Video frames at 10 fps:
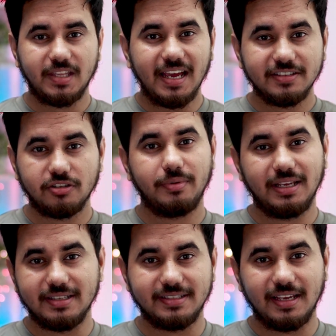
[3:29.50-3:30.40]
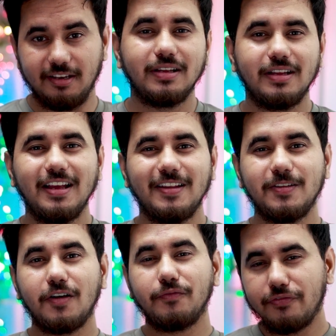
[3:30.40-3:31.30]
that is gonna be insane.
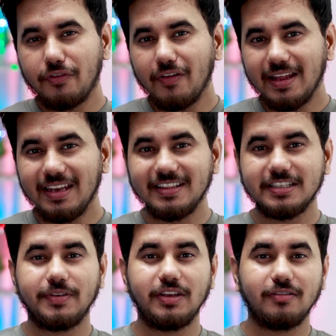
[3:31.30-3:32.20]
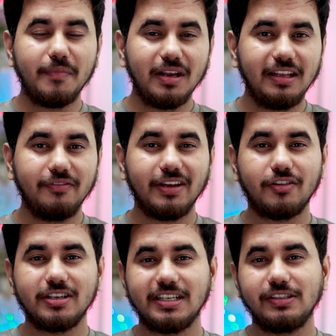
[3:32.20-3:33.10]
Now before ending this video, I'm gonna leave a
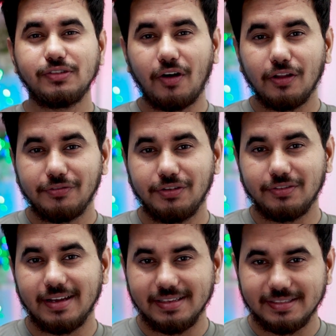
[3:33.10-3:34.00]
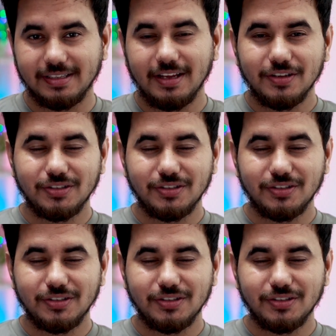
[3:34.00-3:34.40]
question to all of you guys.